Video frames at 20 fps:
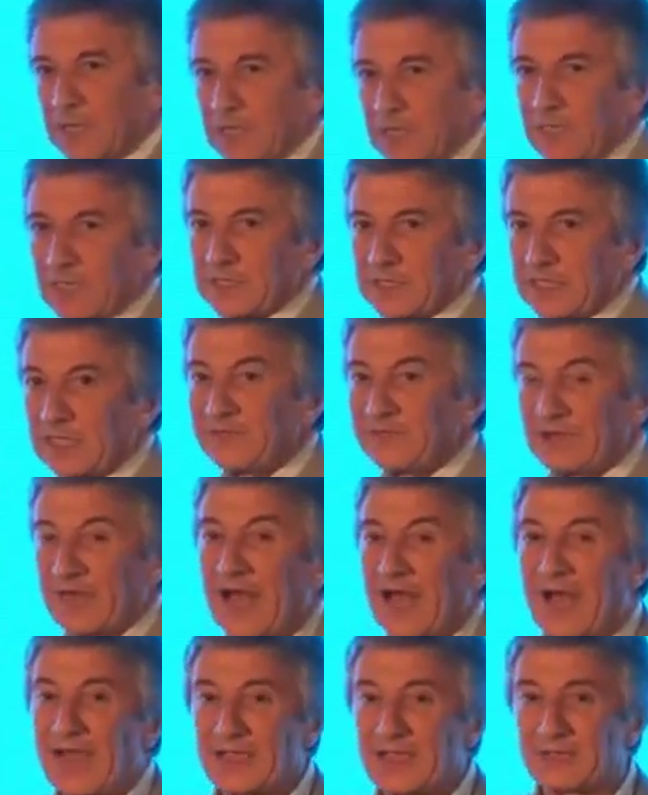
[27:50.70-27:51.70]
is even
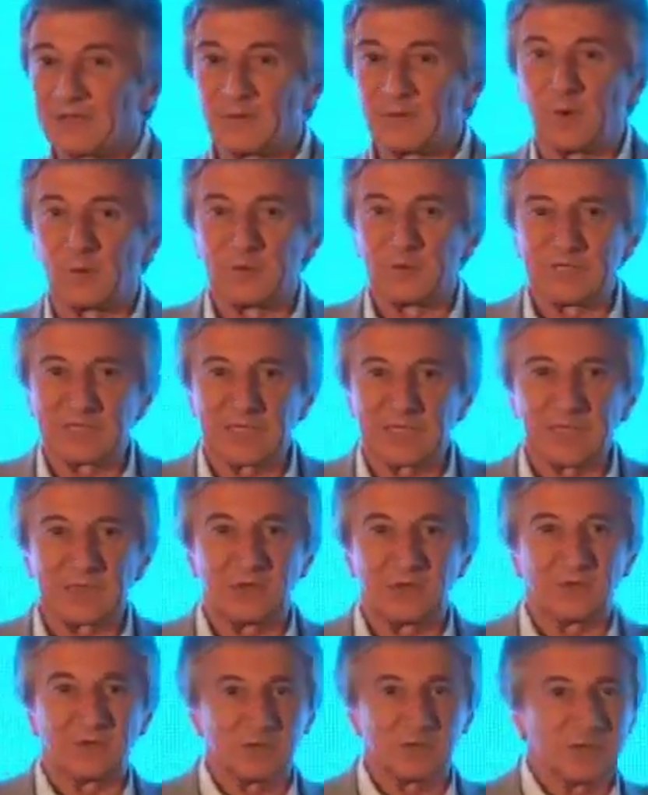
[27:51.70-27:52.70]
higher than what we see
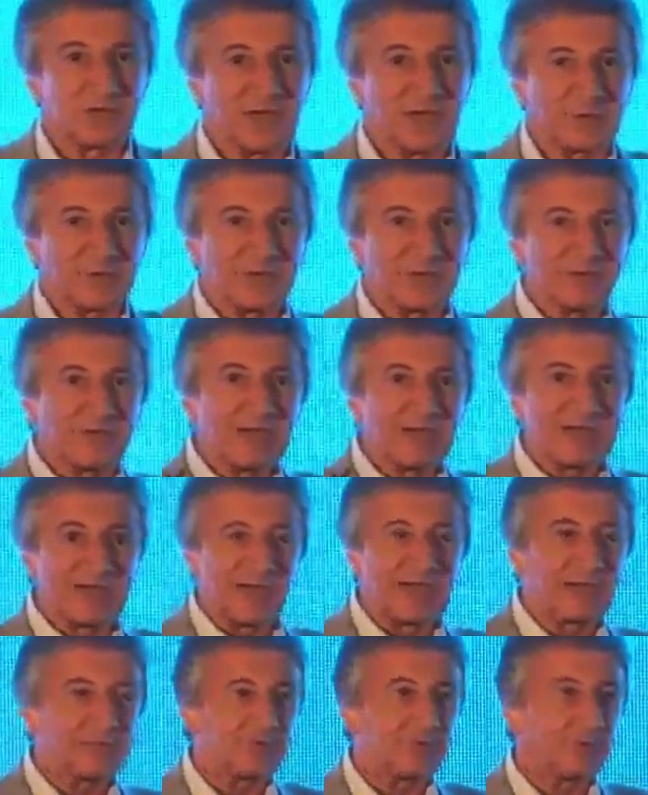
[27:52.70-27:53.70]
here. So you've got to be really
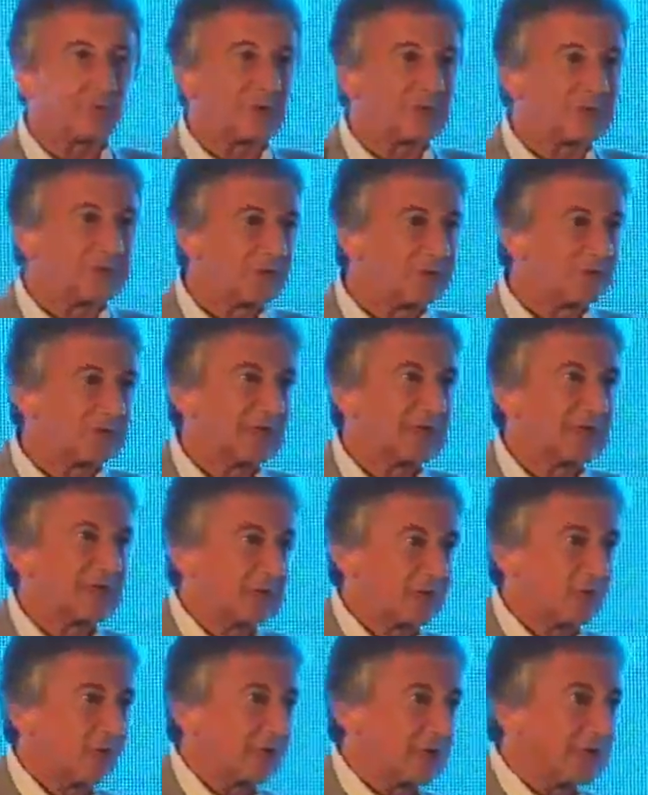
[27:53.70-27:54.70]
careful when you're using
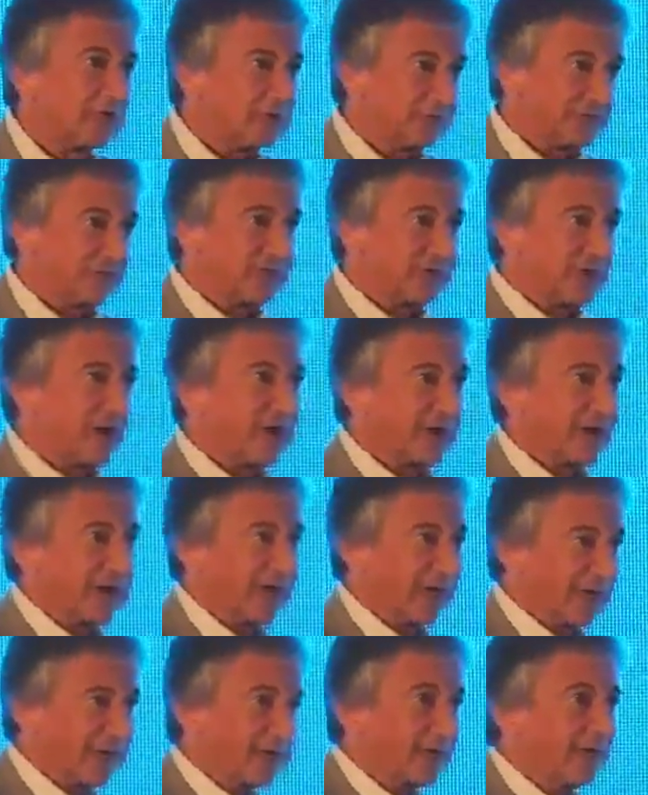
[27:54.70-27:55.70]
these cookies for
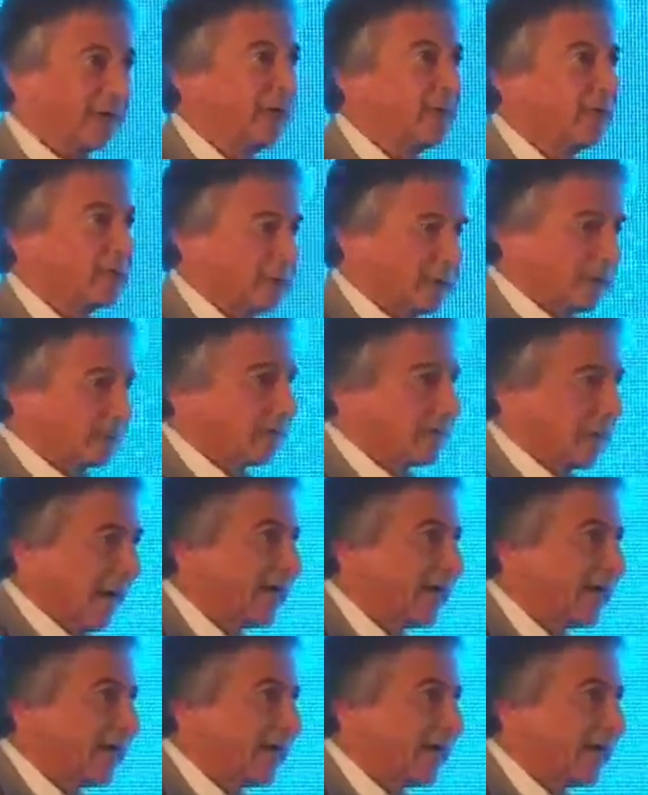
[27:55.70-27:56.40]
targeting to